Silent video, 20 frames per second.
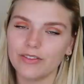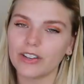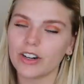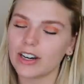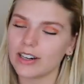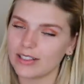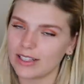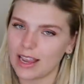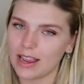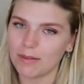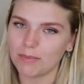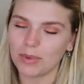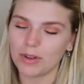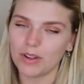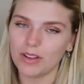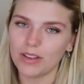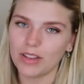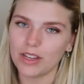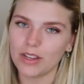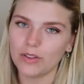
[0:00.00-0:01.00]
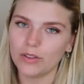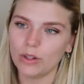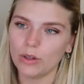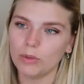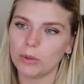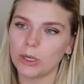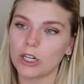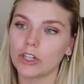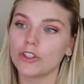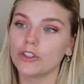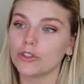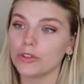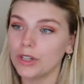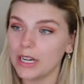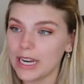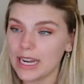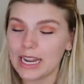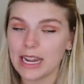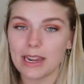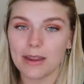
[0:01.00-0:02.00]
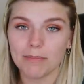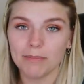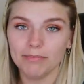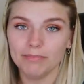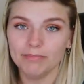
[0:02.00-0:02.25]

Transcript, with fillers: For example, the YouTuber Dream,